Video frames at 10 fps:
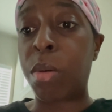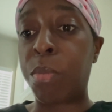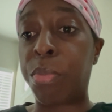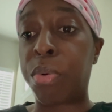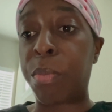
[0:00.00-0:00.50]

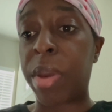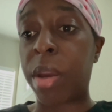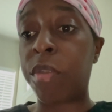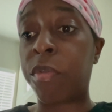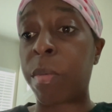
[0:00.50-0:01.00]

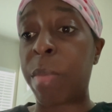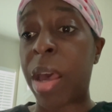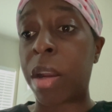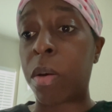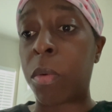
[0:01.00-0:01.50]
Prepare for
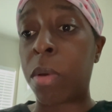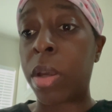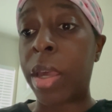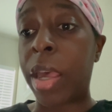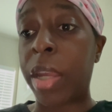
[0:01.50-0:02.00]
battle
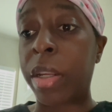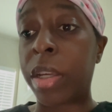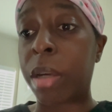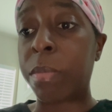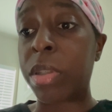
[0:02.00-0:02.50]
and
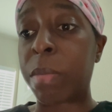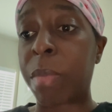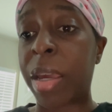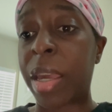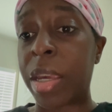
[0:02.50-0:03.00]
come to
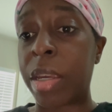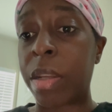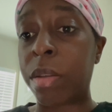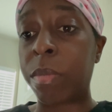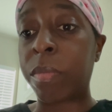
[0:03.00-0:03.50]
my
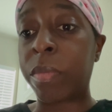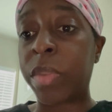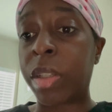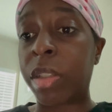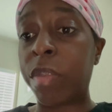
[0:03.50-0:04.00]
aid.
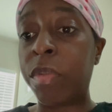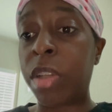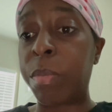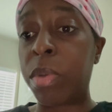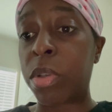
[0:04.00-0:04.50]
Lift
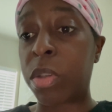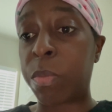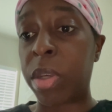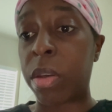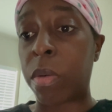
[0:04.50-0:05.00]
up your
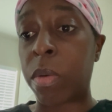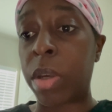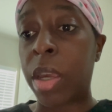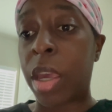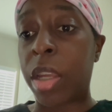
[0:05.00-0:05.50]
spear
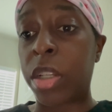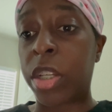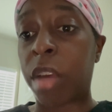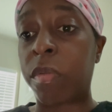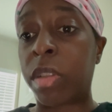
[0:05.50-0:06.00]
and
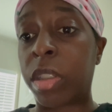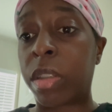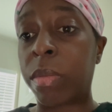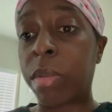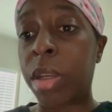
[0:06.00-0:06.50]
javelin
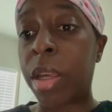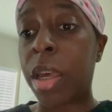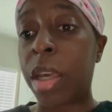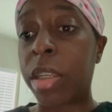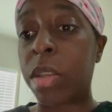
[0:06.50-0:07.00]

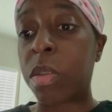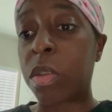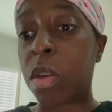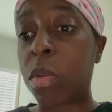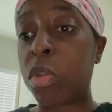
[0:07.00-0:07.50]
against
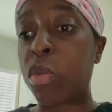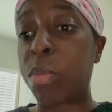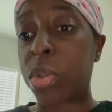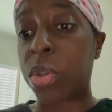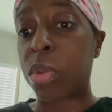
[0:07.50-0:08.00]
those who
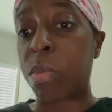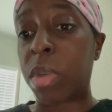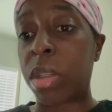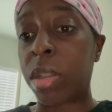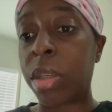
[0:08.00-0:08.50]
pursue
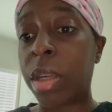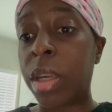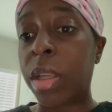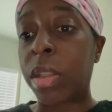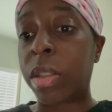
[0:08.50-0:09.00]
me.
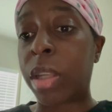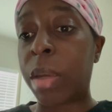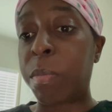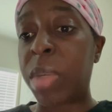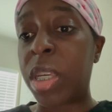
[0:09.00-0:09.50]

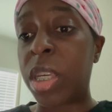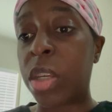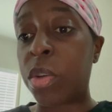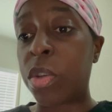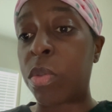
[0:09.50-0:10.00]
Let me
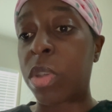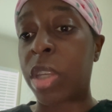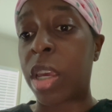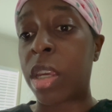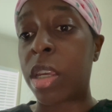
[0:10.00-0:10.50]
hear you
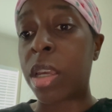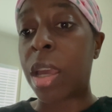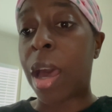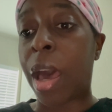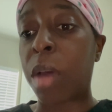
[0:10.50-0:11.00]
say,
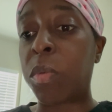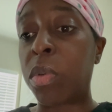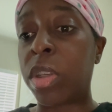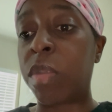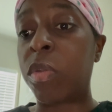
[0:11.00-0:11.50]
I will
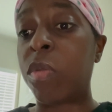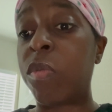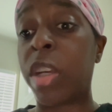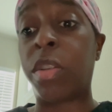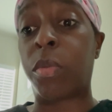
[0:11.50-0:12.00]
give you
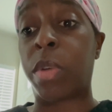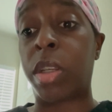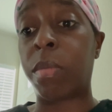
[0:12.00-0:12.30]
victory.